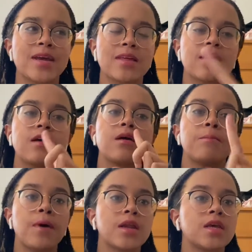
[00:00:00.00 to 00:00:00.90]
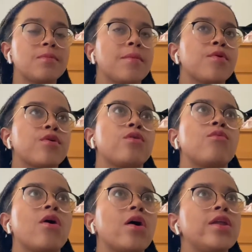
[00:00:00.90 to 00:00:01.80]
like Bunny by Mona
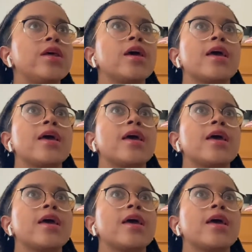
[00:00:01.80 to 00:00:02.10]
Awad